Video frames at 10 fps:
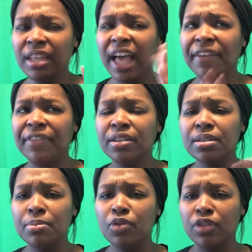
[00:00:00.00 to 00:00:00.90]
I felt him
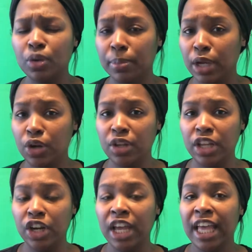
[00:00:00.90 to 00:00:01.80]
move a little bit
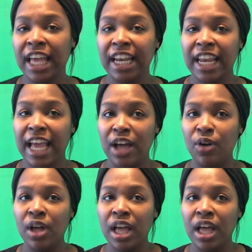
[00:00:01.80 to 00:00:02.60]
earlier. Now,